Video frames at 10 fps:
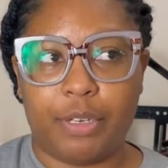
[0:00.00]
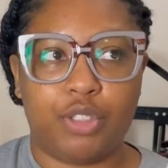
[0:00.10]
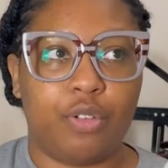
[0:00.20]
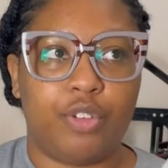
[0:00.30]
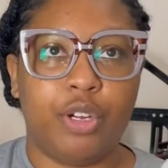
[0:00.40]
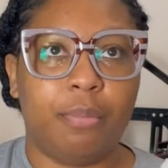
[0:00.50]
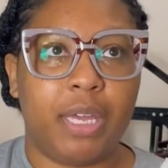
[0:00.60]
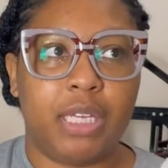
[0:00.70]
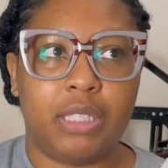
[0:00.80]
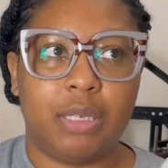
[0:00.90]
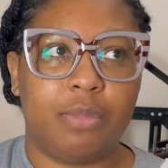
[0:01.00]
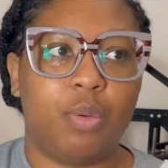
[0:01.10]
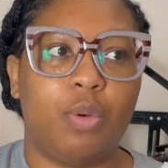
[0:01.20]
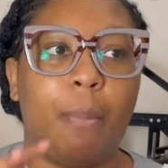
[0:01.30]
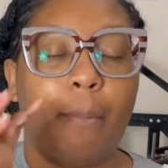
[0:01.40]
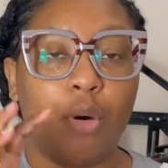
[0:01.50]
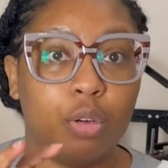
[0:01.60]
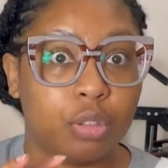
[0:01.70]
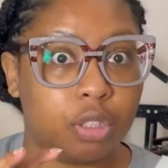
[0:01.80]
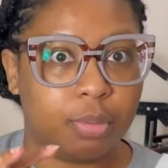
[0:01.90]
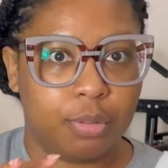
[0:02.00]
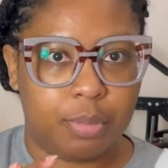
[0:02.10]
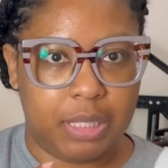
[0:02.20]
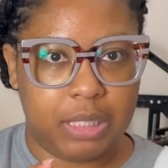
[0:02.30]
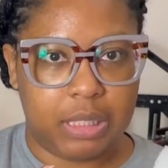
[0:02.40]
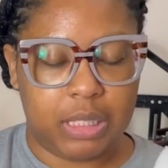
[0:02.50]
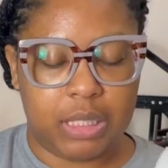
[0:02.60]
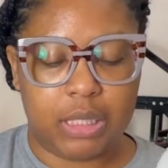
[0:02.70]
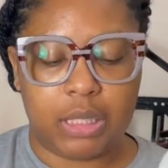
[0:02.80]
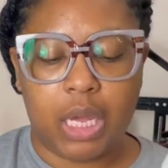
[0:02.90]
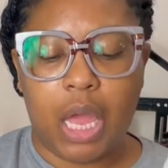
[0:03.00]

So if you're making something with multiple pieces,